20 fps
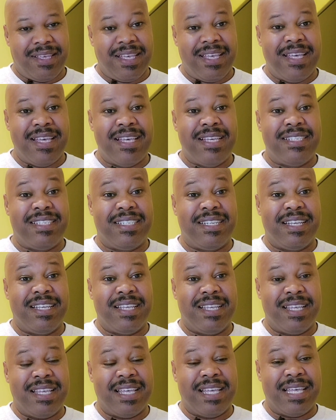is
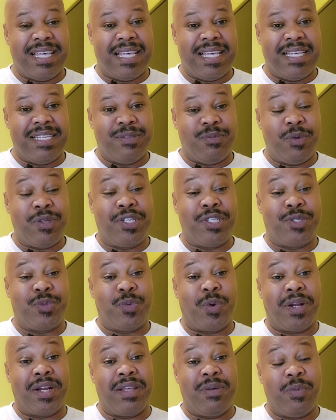which
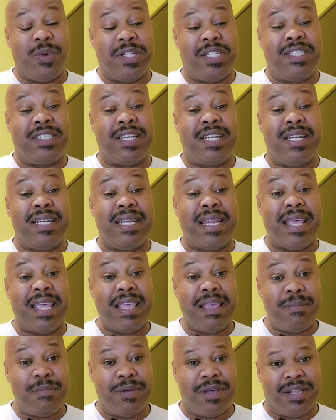is a
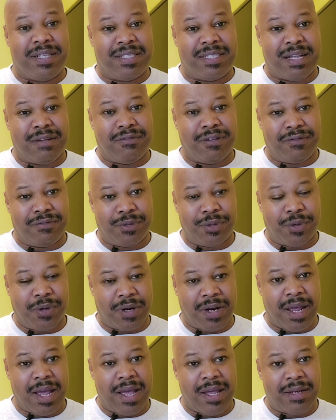name itself of the
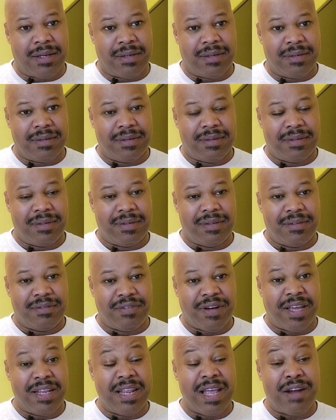Quran,
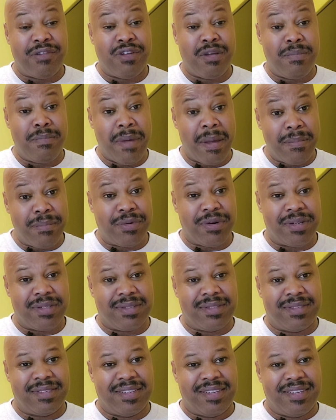right? A
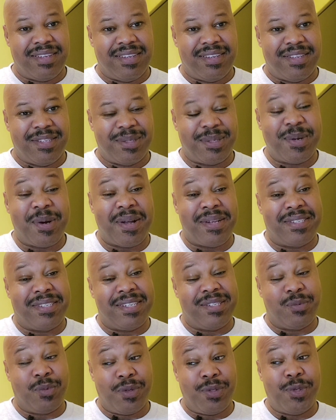remembrance. So God
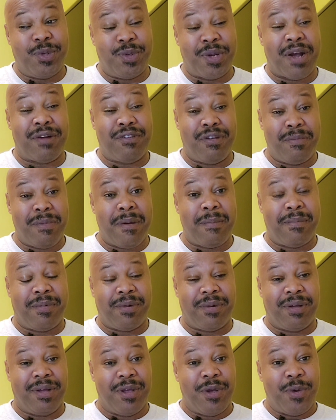says, will you not
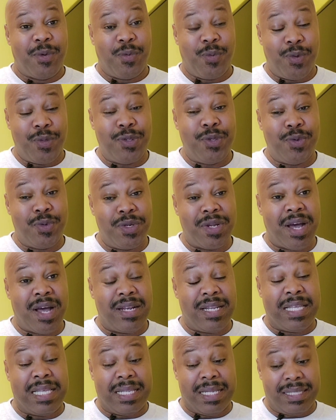remember? Will you not
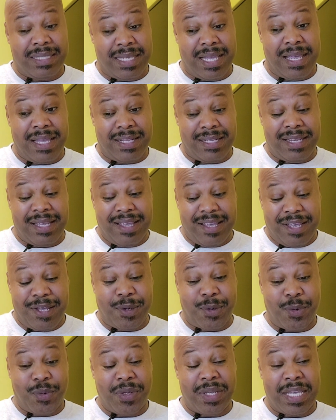
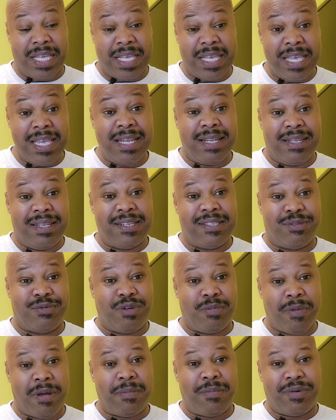heed this
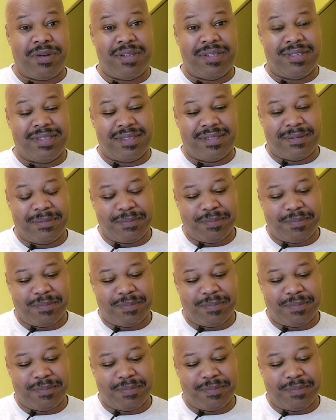remembrance?